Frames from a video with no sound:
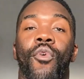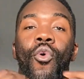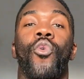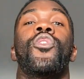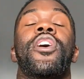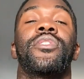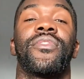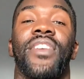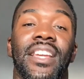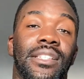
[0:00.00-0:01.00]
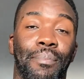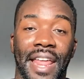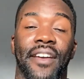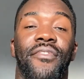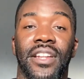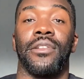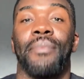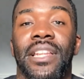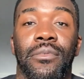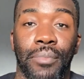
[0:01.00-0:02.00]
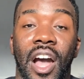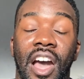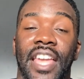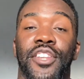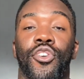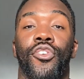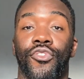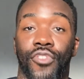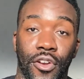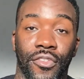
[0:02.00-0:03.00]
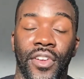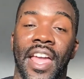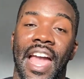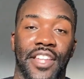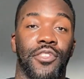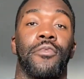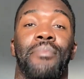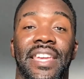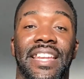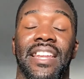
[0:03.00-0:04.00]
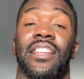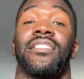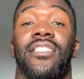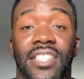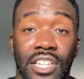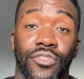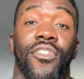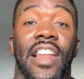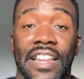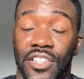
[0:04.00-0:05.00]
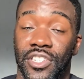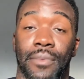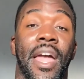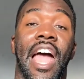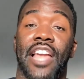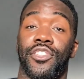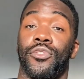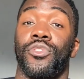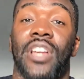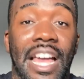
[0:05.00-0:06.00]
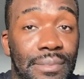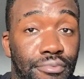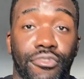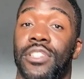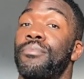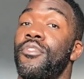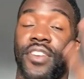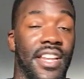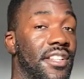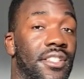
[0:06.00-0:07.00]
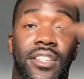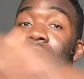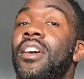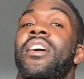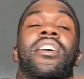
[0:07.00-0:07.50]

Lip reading: All those things play a fundamental part in your growth and you being in a successful relationship and you guys prospering into